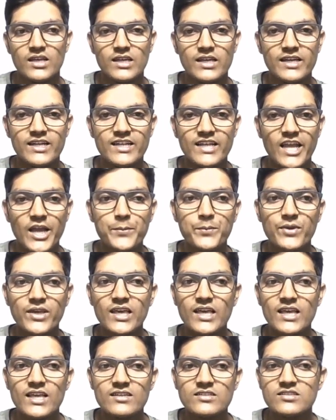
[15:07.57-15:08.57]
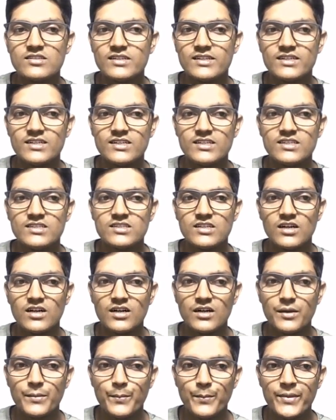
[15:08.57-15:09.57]
In MKS, it is
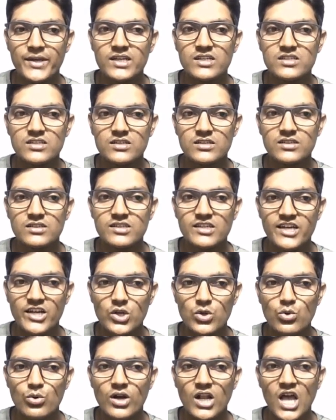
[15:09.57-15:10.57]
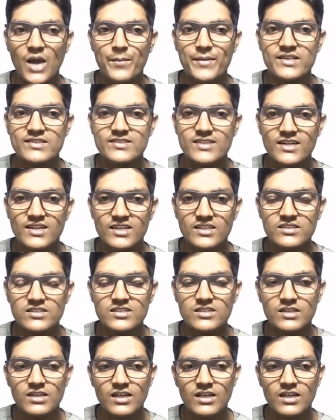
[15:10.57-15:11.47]
meter, kilogram and second.